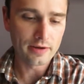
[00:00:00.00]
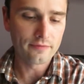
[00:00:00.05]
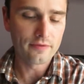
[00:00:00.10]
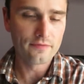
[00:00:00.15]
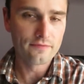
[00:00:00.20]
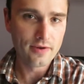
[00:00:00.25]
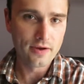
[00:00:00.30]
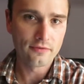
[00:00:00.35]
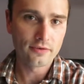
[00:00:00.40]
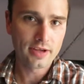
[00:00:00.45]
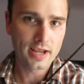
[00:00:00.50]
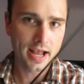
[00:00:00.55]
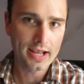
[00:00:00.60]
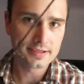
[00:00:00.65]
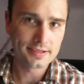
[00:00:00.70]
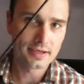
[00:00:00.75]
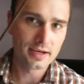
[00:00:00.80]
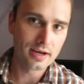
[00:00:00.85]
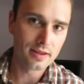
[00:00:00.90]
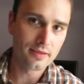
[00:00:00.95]
If you've never
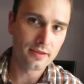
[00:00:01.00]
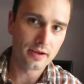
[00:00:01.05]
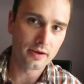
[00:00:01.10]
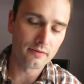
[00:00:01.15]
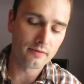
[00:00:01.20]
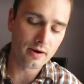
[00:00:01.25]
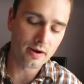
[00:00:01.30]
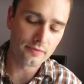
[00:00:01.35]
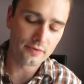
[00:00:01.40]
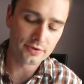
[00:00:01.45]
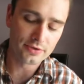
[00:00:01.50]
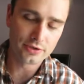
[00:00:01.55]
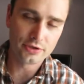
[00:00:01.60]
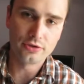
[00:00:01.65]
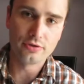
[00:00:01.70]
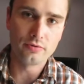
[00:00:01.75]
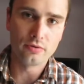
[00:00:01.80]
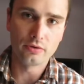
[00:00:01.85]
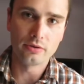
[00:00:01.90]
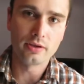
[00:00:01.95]
casted anything around this and
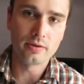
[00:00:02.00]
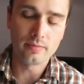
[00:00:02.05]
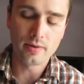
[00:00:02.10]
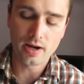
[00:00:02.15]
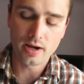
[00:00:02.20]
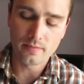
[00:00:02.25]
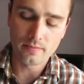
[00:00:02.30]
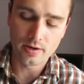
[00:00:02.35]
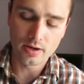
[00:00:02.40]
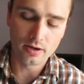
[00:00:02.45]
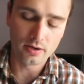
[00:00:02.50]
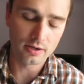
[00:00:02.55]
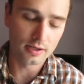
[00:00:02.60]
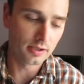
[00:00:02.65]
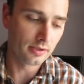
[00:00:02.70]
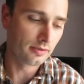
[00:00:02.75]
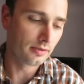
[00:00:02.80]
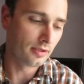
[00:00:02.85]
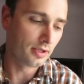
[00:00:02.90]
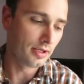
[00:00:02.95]
you only buy American,